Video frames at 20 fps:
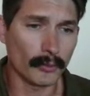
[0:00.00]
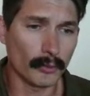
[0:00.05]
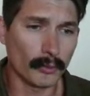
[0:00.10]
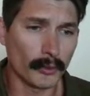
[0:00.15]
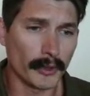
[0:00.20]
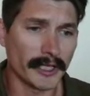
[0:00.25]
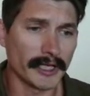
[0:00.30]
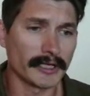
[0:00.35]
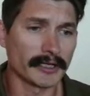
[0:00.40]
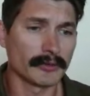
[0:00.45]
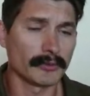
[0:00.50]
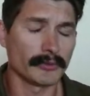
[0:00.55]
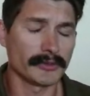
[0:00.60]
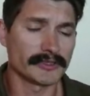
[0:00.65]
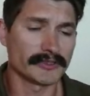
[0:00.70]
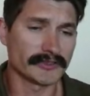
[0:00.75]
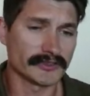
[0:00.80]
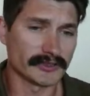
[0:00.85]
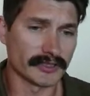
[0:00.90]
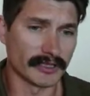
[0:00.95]
Where
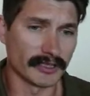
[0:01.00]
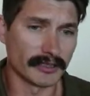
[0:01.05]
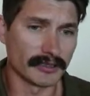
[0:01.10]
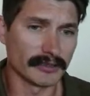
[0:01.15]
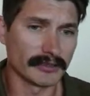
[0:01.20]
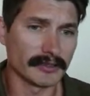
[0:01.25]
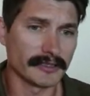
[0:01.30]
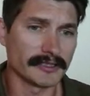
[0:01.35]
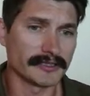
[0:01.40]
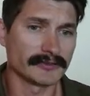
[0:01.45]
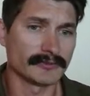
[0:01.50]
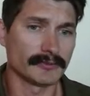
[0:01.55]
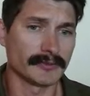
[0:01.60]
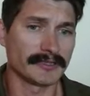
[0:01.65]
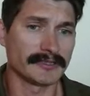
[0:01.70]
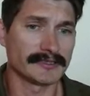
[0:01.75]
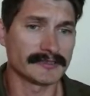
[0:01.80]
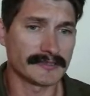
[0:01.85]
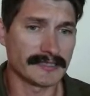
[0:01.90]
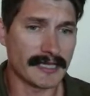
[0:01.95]
we start is
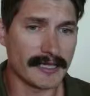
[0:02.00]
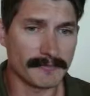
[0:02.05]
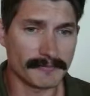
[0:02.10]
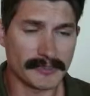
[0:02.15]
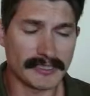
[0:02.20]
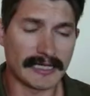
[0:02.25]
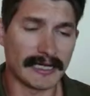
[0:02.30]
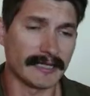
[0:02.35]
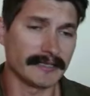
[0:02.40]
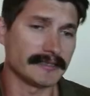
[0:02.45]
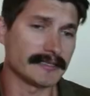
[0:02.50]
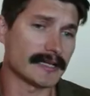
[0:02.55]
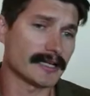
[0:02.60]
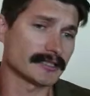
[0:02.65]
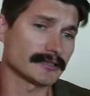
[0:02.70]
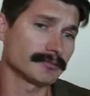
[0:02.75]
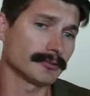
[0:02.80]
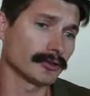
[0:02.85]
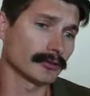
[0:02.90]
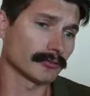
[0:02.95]
with this KPI
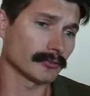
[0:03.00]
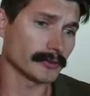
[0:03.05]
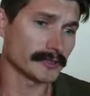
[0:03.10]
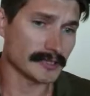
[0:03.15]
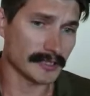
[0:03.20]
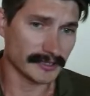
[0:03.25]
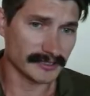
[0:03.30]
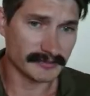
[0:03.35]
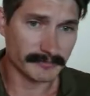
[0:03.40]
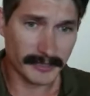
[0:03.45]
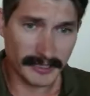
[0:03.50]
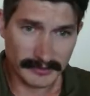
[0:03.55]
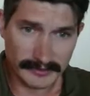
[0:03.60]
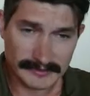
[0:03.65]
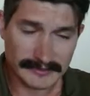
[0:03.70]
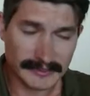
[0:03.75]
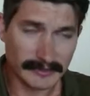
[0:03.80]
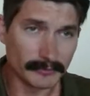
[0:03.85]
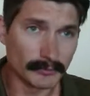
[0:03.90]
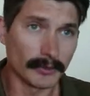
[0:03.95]
dashboard. We talked about
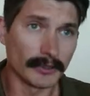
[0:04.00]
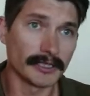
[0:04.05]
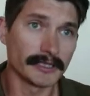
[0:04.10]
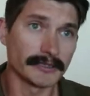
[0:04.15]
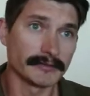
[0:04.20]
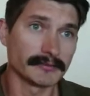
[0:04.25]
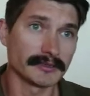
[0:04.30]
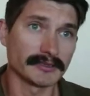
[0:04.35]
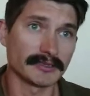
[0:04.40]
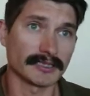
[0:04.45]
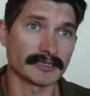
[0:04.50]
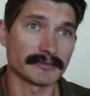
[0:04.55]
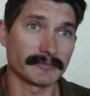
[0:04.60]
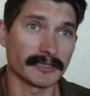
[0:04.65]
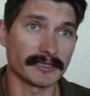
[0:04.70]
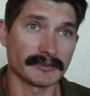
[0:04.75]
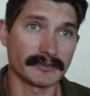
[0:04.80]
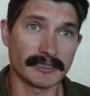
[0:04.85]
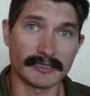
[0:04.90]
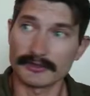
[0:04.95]
it day one, we talked
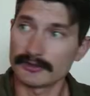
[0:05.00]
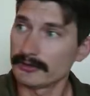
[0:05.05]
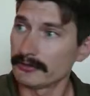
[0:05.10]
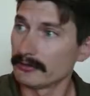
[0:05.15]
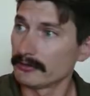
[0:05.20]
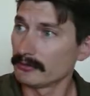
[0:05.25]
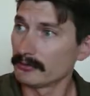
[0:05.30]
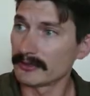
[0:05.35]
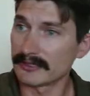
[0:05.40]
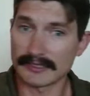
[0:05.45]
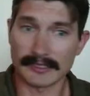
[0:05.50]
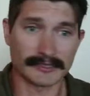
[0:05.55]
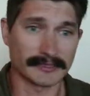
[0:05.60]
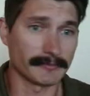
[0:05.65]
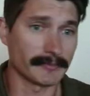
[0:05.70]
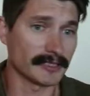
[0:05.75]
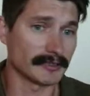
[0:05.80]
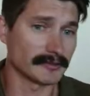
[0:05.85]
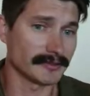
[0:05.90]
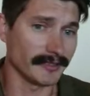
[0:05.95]
about it day two, we
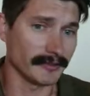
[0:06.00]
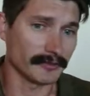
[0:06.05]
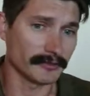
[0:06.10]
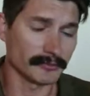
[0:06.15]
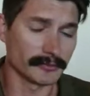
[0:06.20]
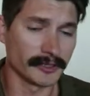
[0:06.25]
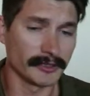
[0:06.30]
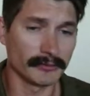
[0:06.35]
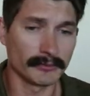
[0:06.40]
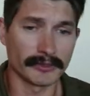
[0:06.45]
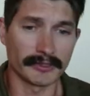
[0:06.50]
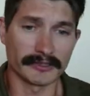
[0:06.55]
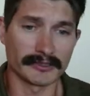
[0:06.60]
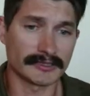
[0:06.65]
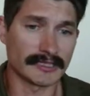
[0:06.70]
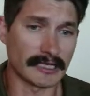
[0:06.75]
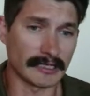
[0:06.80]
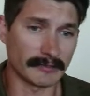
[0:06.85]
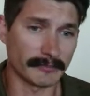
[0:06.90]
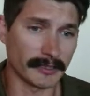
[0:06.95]
talked about it day three. We're
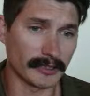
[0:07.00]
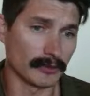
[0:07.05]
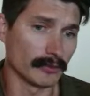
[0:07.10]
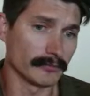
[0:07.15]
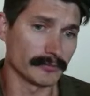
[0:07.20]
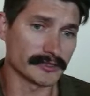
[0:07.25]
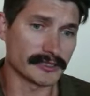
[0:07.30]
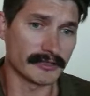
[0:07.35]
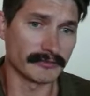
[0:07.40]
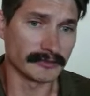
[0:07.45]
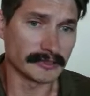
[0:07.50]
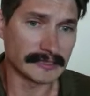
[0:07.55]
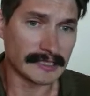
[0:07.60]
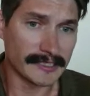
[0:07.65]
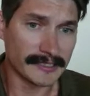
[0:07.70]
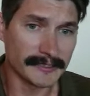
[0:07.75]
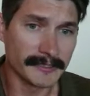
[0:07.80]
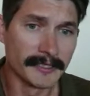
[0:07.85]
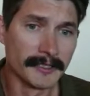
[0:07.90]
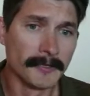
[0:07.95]
going to talk about it almost every
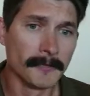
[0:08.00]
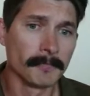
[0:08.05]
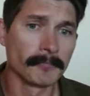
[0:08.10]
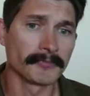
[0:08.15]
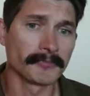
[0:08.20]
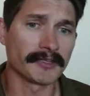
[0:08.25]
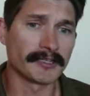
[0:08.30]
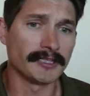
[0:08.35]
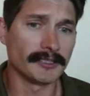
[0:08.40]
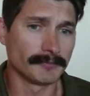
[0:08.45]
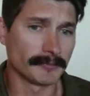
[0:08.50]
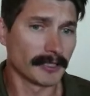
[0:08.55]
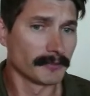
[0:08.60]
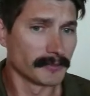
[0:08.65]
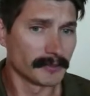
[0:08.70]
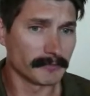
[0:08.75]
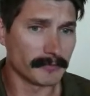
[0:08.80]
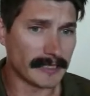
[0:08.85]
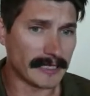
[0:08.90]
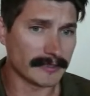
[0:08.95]
day. Keep
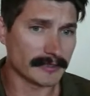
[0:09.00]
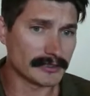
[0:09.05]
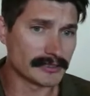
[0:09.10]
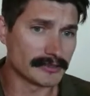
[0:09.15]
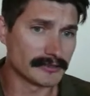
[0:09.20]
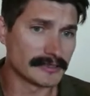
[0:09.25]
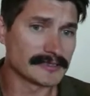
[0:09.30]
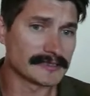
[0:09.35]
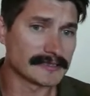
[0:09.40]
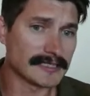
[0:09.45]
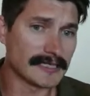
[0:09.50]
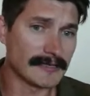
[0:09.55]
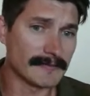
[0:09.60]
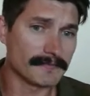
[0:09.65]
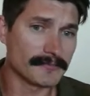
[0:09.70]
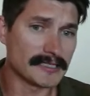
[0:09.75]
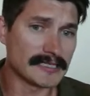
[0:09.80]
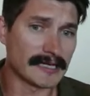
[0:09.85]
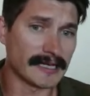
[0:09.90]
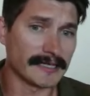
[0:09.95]
coming back to this
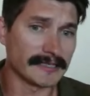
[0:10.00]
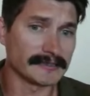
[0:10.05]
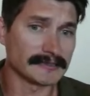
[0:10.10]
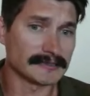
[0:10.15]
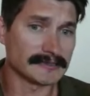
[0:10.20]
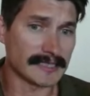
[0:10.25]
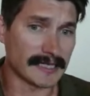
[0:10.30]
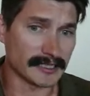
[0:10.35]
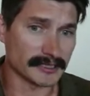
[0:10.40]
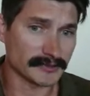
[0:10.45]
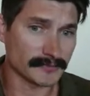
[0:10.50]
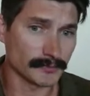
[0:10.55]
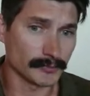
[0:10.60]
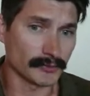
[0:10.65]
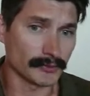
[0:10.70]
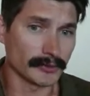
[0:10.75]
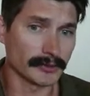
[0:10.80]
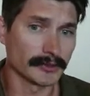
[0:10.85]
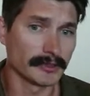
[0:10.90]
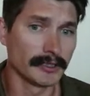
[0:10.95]
KPI
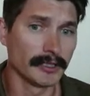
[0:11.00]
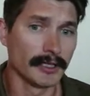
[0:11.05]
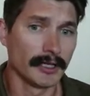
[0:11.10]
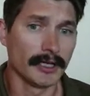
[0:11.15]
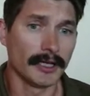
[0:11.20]
dashboard.